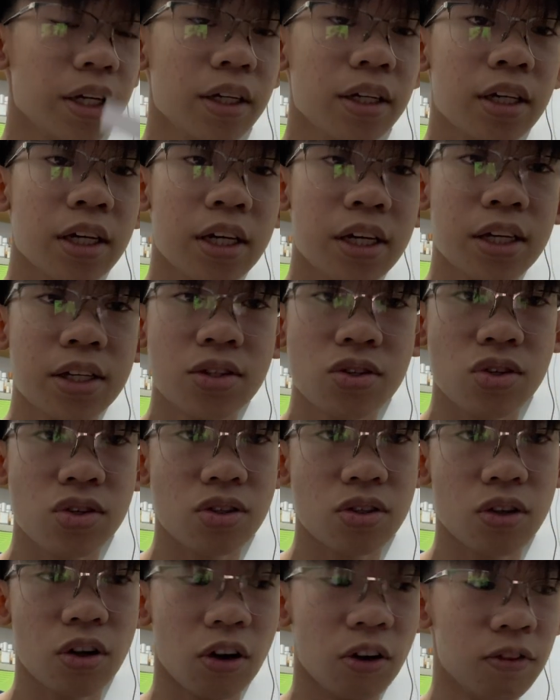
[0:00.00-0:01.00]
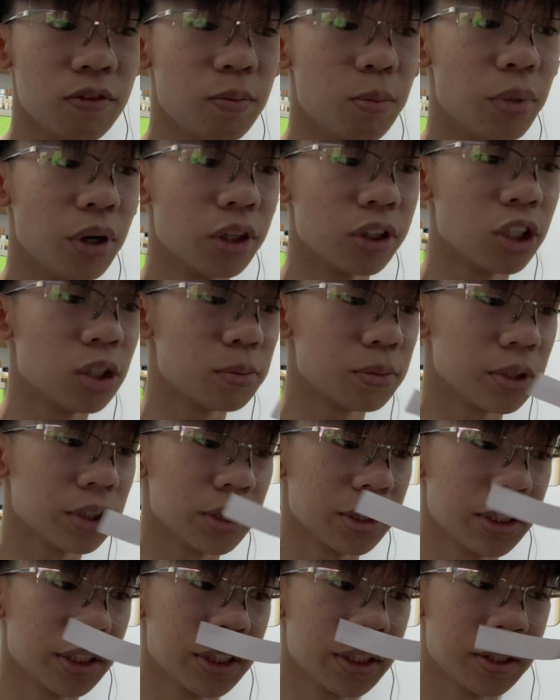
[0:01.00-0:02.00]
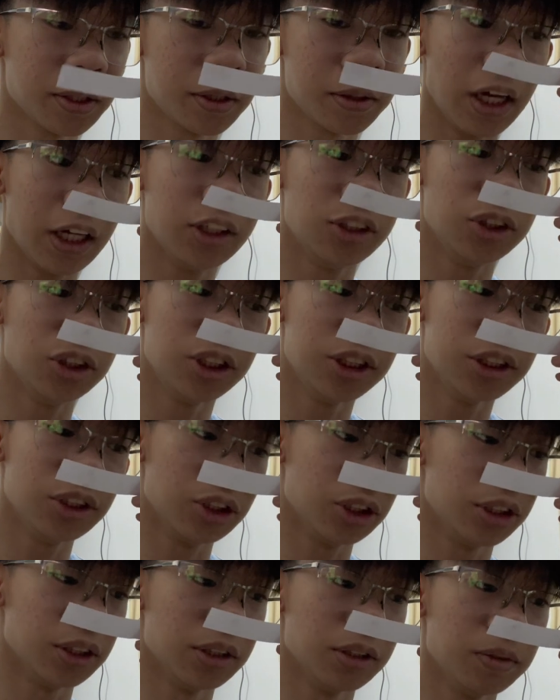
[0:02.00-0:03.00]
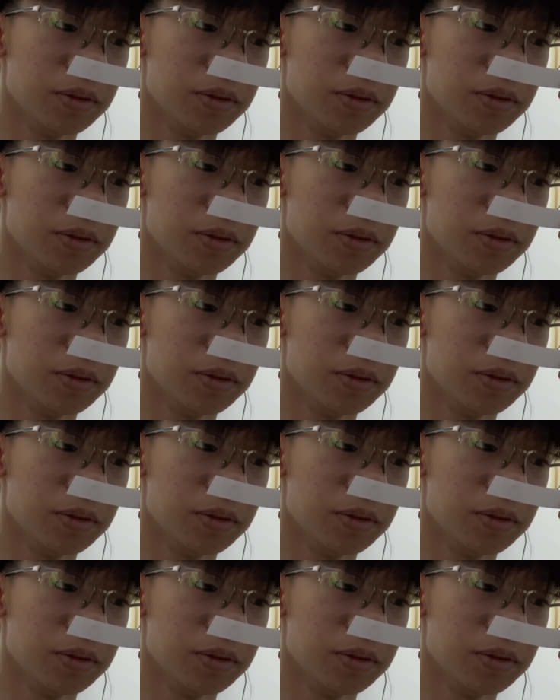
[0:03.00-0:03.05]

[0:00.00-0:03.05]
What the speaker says: hints of bergamot and ginger.